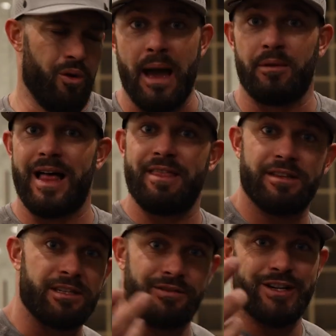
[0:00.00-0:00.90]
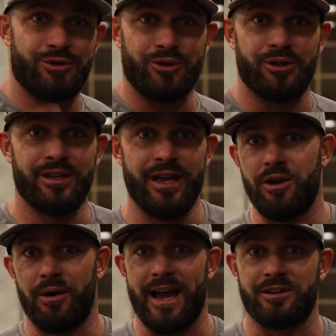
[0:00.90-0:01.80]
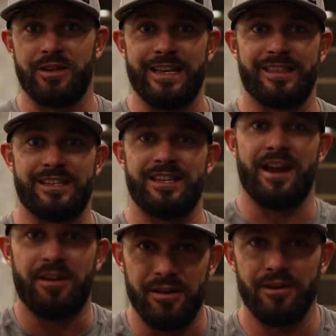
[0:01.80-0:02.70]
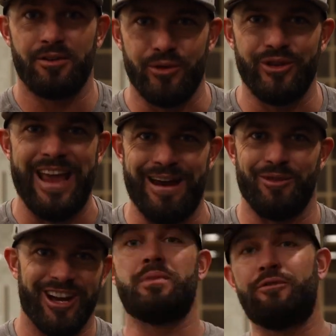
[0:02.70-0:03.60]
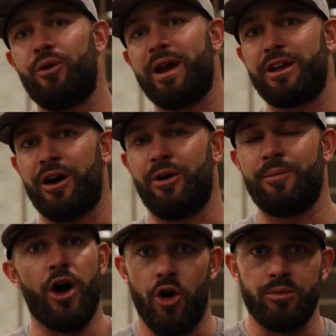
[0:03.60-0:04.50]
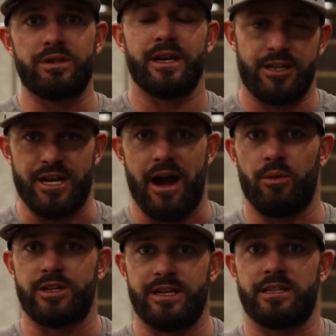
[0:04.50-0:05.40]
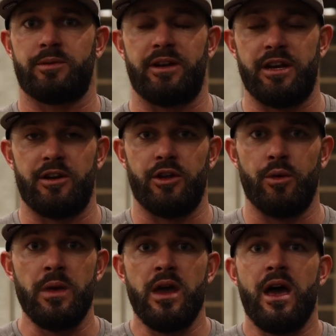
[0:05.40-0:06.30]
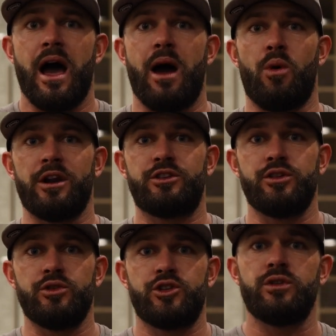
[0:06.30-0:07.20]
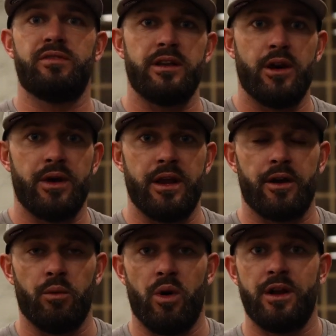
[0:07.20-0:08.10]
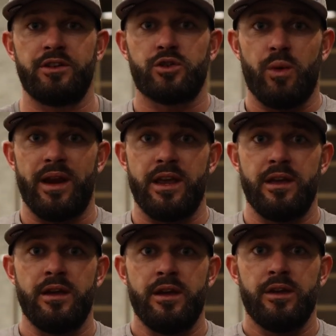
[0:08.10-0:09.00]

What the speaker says: I'm glad this is visual. You don't actually get the scent through the camera. Before I go home to take a shower, which I desperately need to do, I wanted to shoot a video in here, one sweaty,